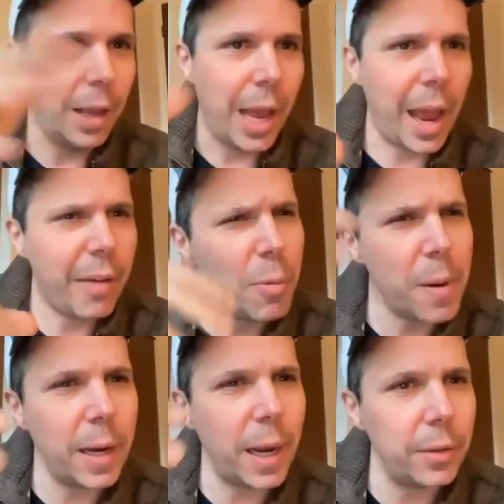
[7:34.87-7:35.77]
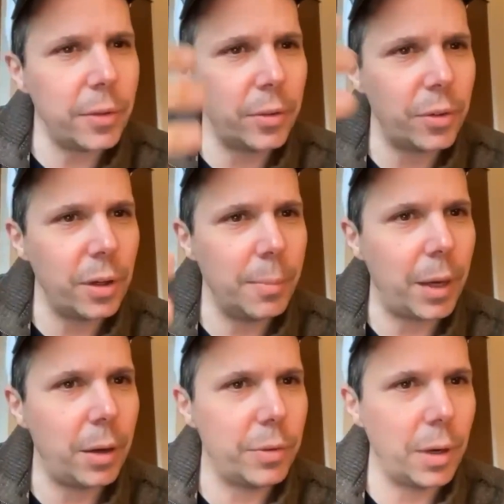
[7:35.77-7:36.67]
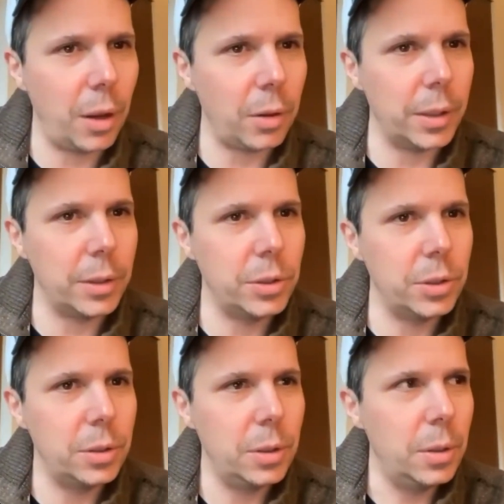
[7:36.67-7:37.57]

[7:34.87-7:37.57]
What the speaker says: everybody has a certain amount of knowledge.